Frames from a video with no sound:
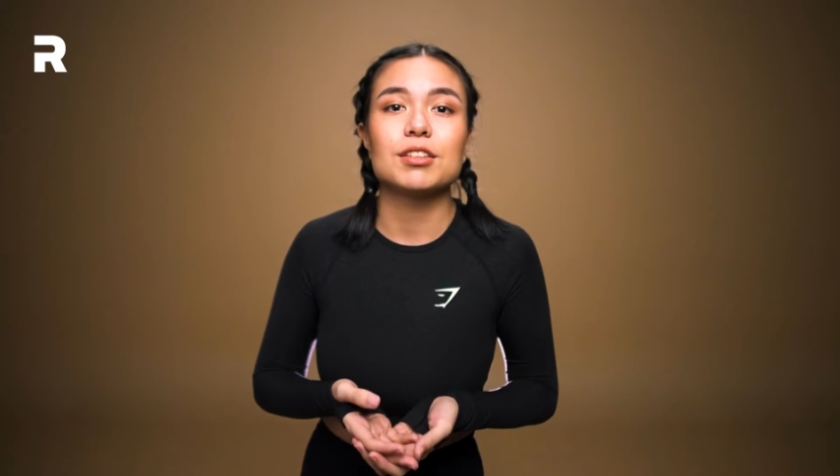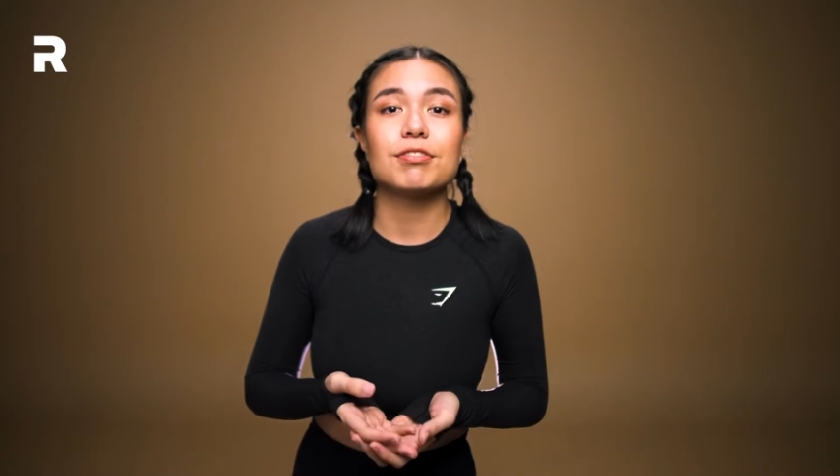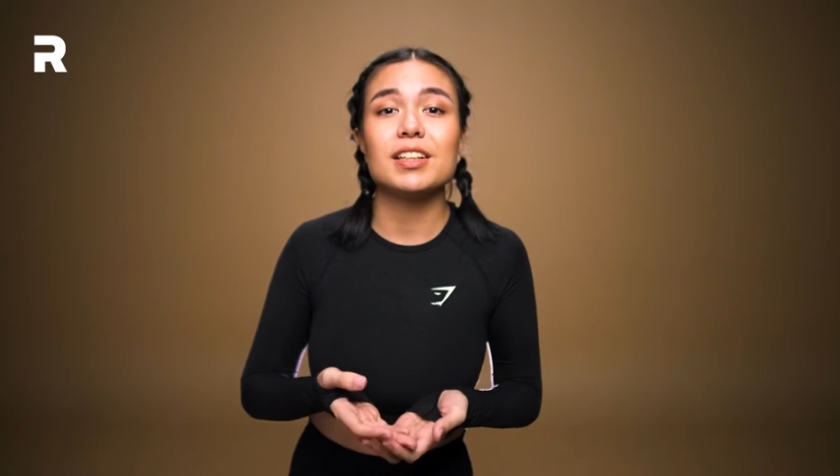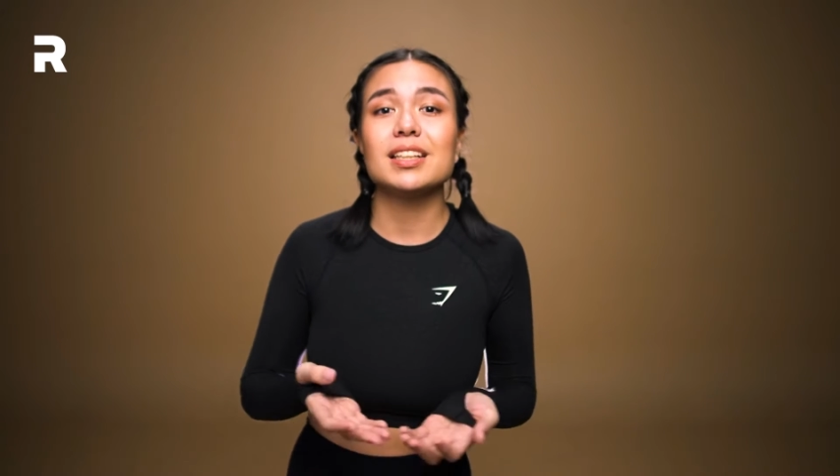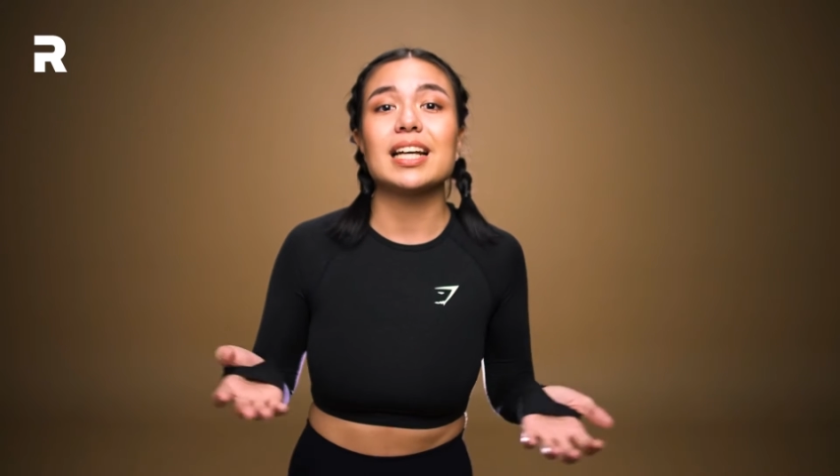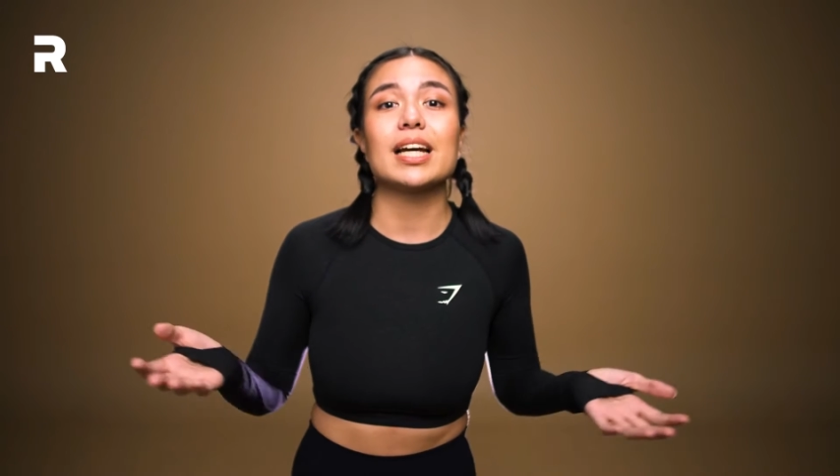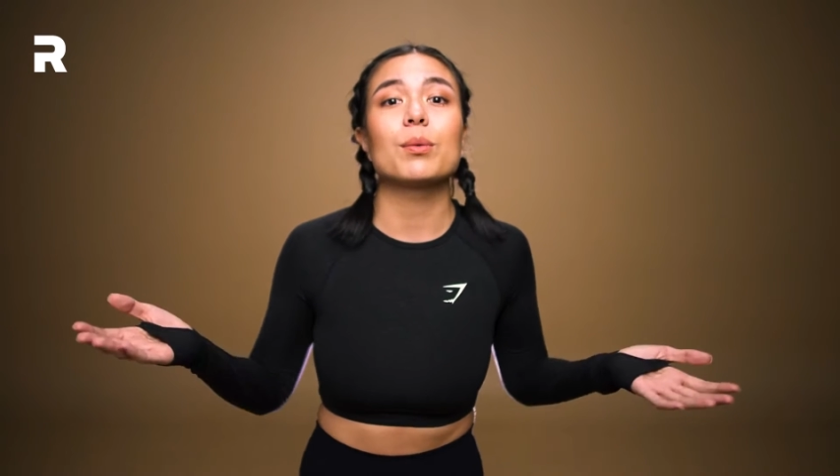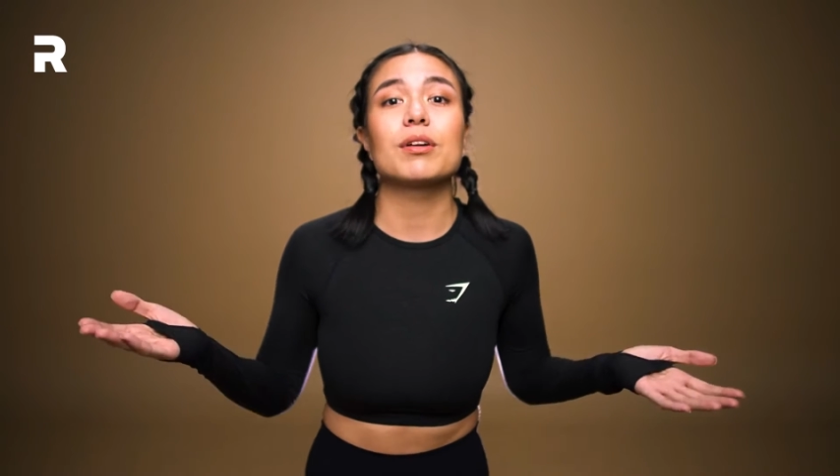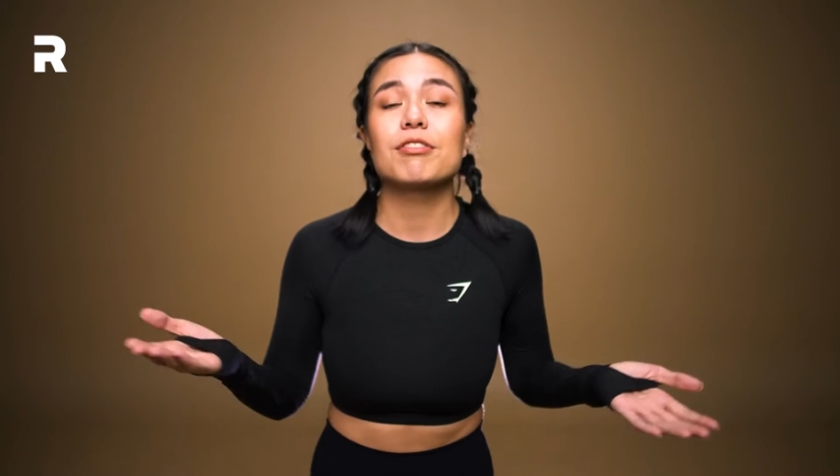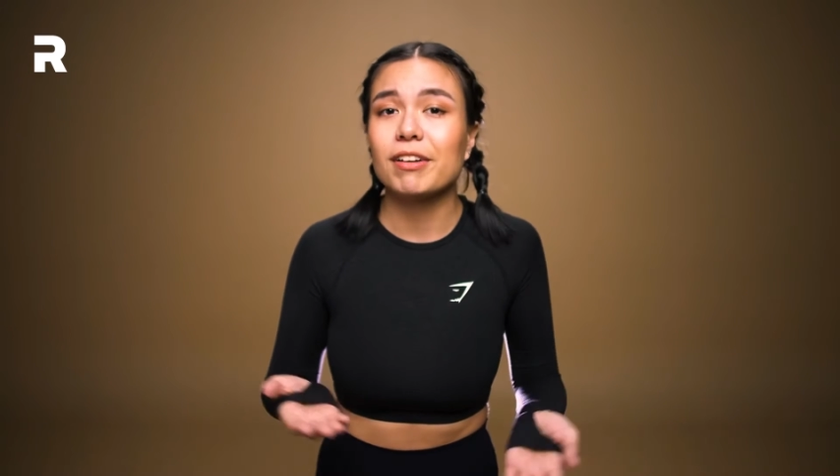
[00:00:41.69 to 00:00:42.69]
to feel
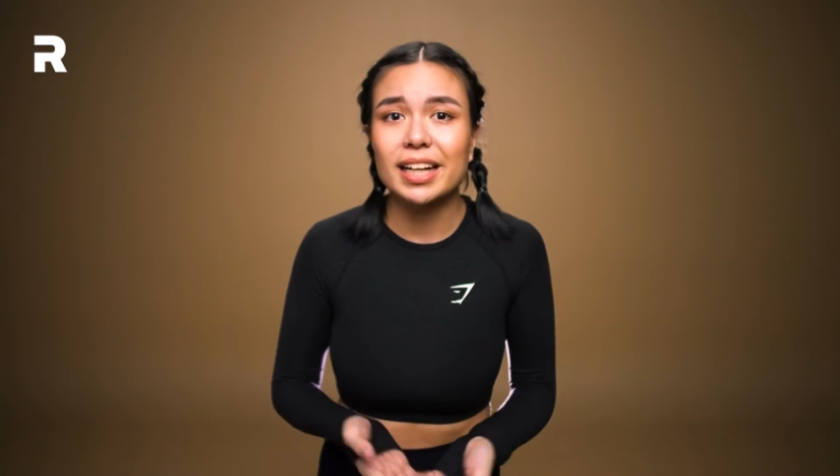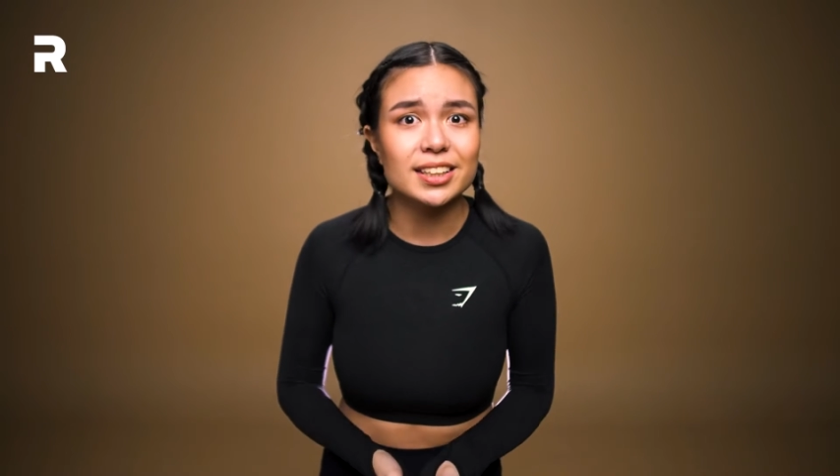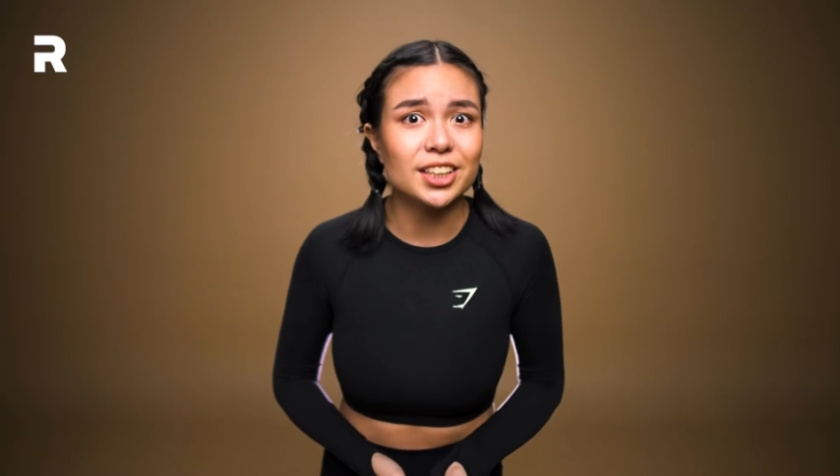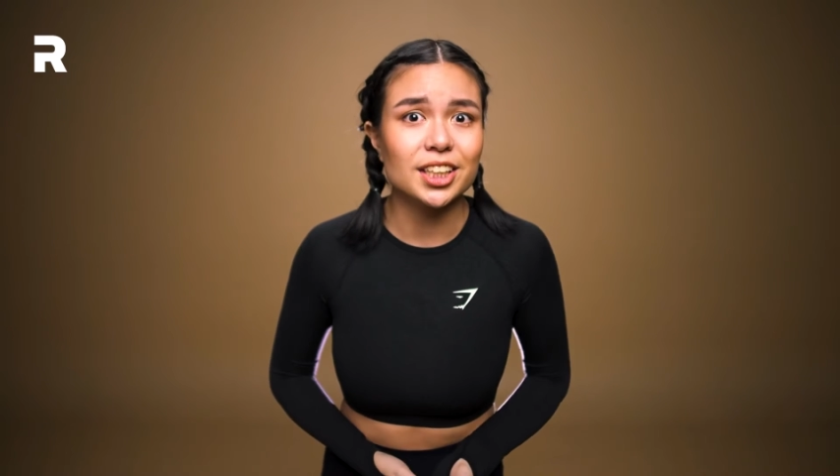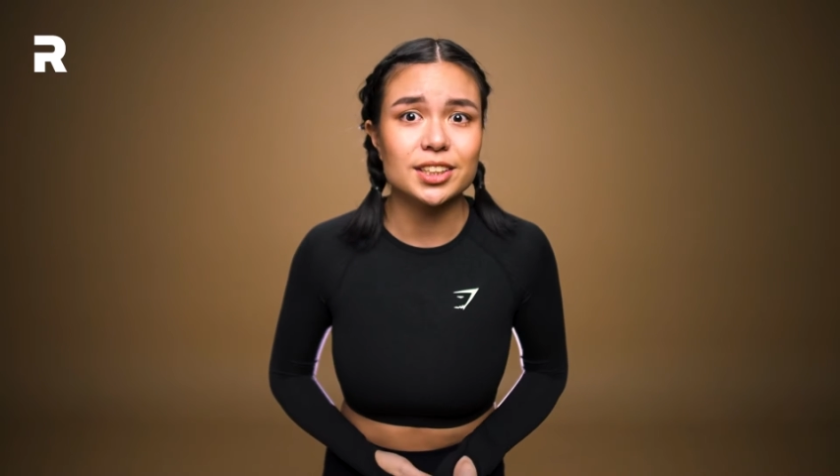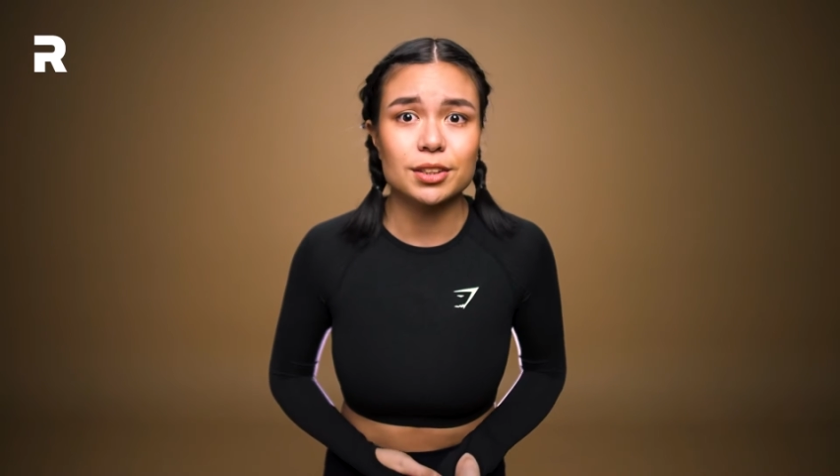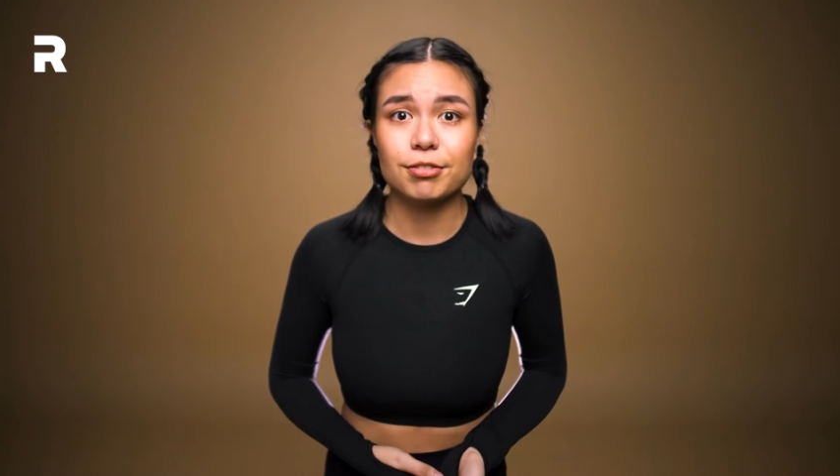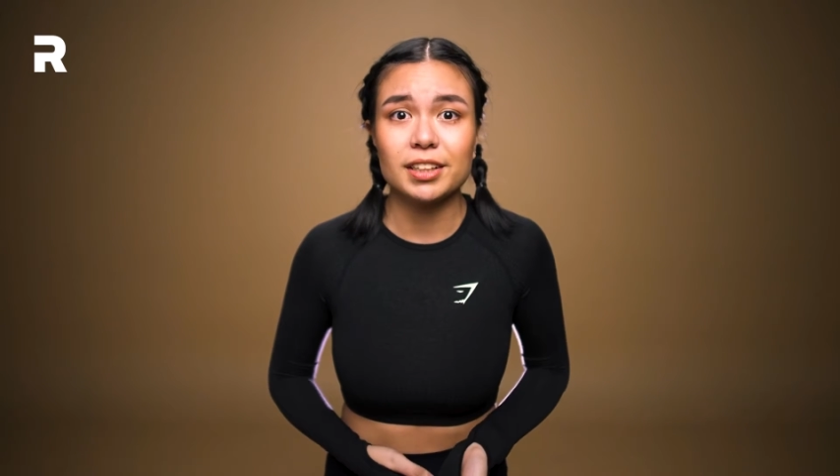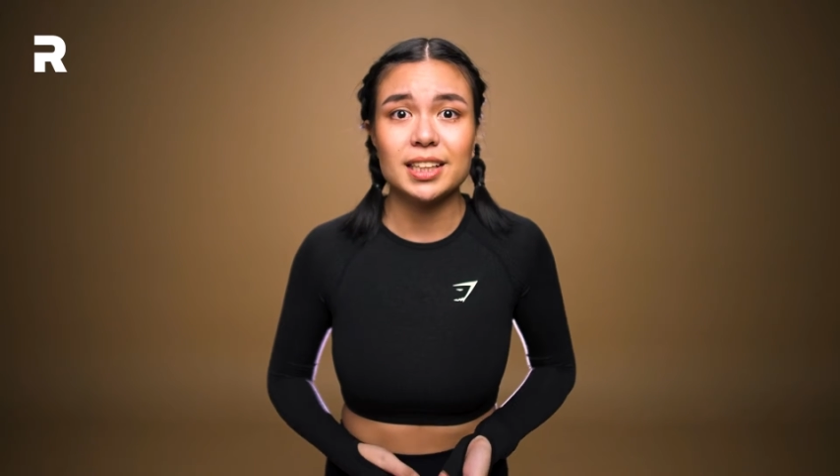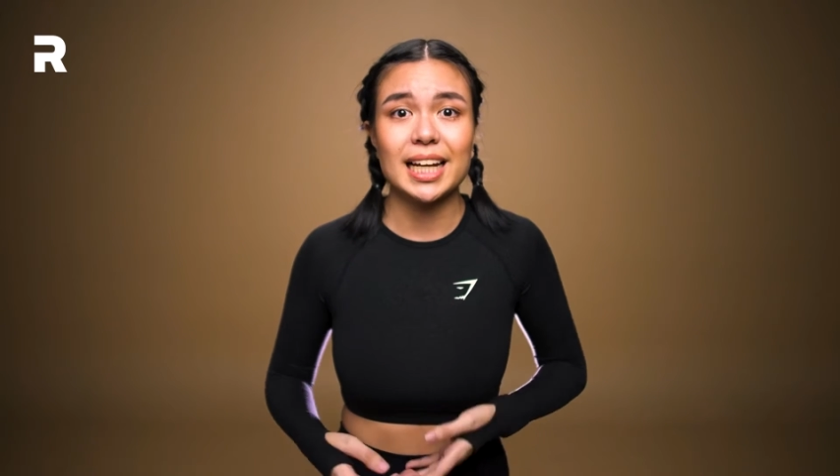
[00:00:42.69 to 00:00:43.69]
like we're failures or
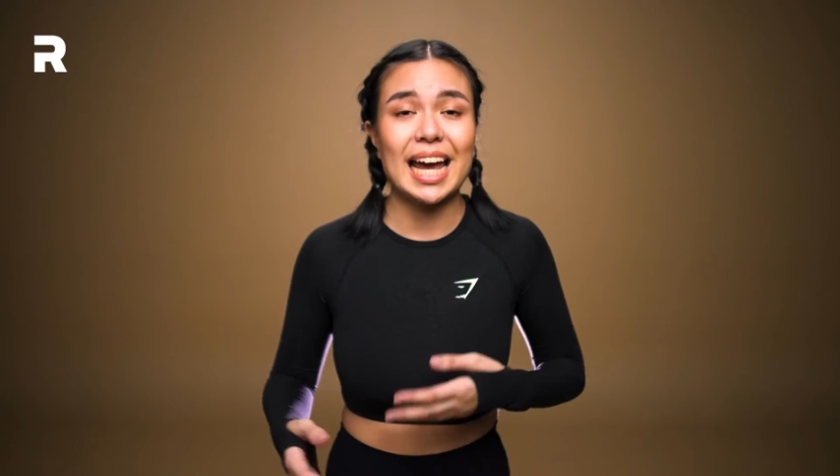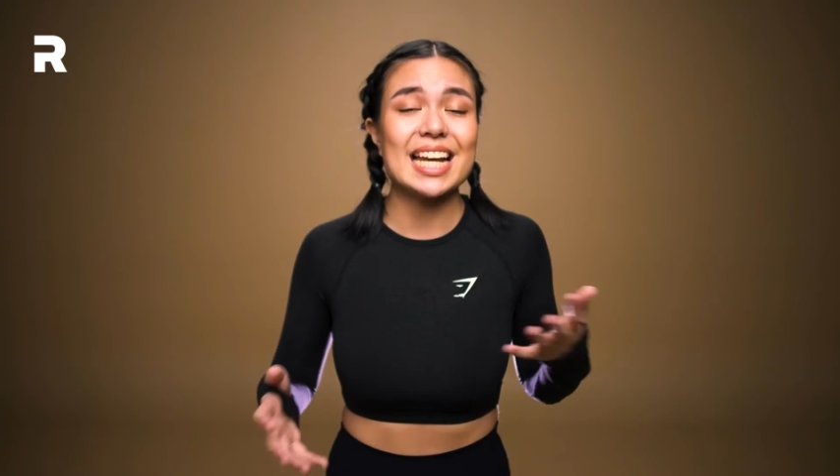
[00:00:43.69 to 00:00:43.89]
feel like